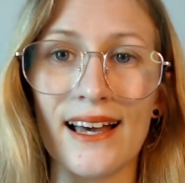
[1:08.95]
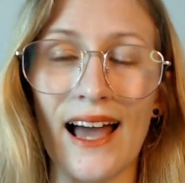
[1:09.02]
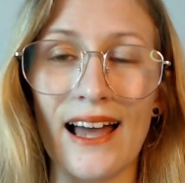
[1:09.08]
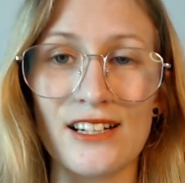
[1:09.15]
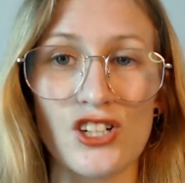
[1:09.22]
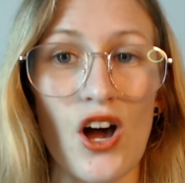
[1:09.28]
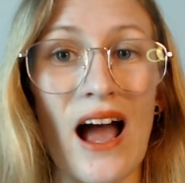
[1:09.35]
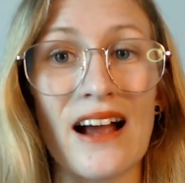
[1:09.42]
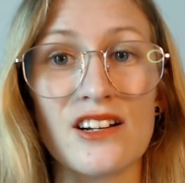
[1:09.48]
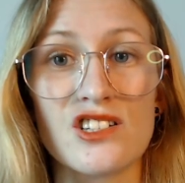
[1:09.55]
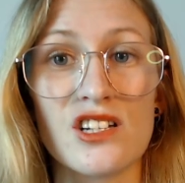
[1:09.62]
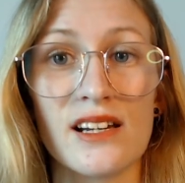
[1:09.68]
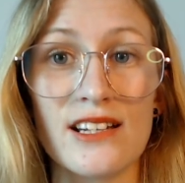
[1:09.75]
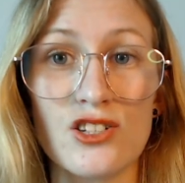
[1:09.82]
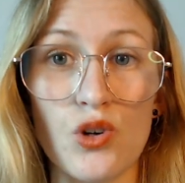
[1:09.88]
and are
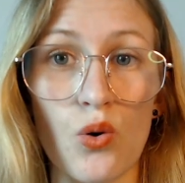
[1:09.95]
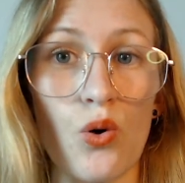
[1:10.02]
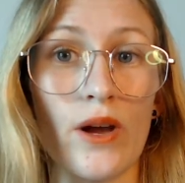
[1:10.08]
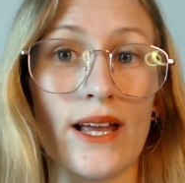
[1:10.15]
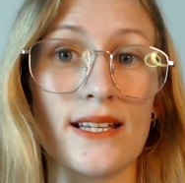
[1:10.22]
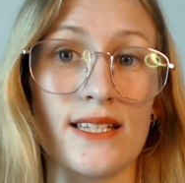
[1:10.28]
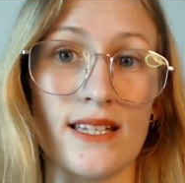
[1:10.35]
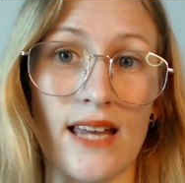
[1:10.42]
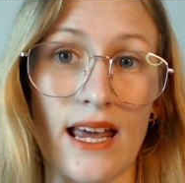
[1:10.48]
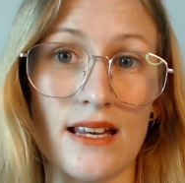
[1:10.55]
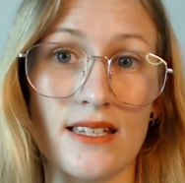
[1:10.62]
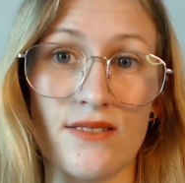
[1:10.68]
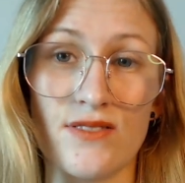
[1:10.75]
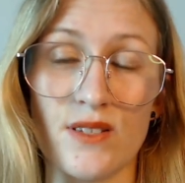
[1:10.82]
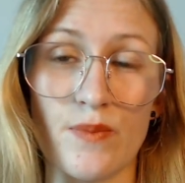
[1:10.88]
actually talking to
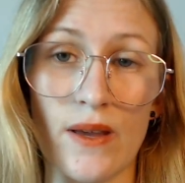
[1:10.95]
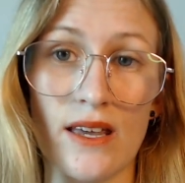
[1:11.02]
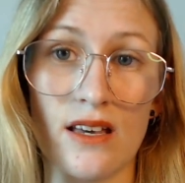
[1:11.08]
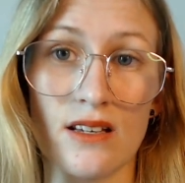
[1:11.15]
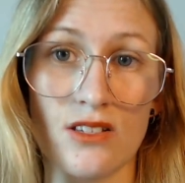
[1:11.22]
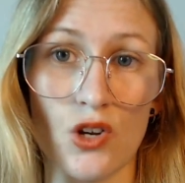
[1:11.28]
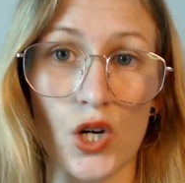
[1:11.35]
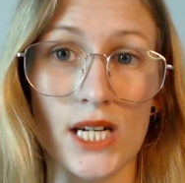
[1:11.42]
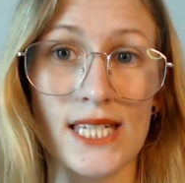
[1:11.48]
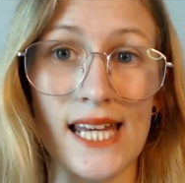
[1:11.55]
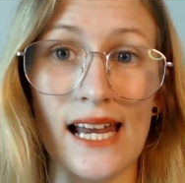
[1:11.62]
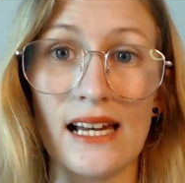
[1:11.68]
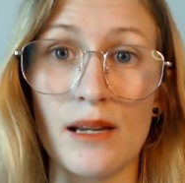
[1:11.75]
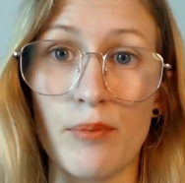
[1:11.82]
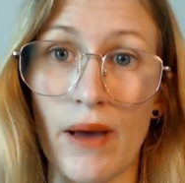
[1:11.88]
native speakers on a
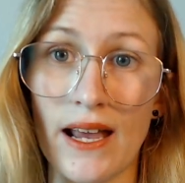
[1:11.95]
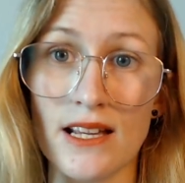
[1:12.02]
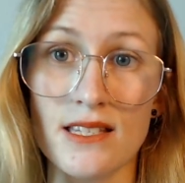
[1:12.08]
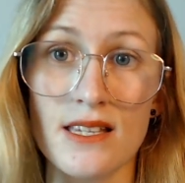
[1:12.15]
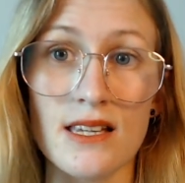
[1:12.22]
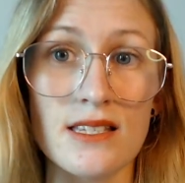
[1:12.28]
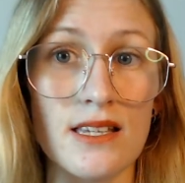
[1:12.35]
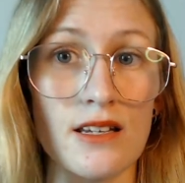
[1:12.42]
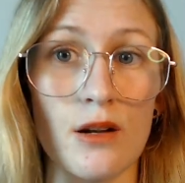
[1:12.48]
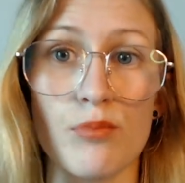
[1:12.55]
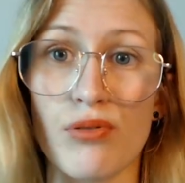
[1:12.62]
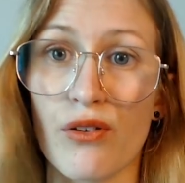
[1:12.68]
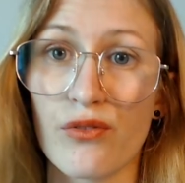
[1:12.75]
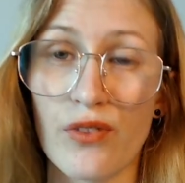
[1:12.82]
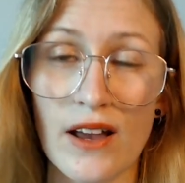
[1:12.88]
daily basis in a
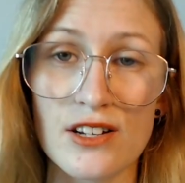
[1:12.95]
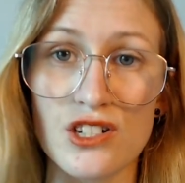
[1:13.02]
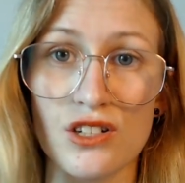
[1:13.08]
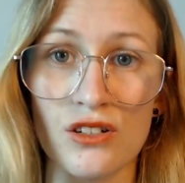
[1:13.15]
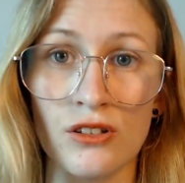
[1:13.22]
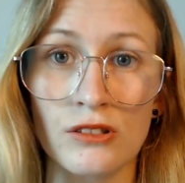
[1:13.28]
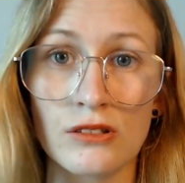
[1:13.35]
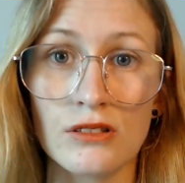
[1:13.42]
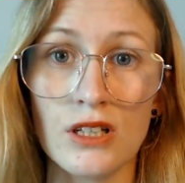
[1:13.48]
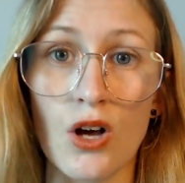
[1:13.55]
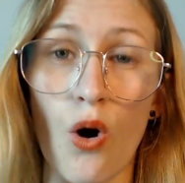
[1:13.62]
professional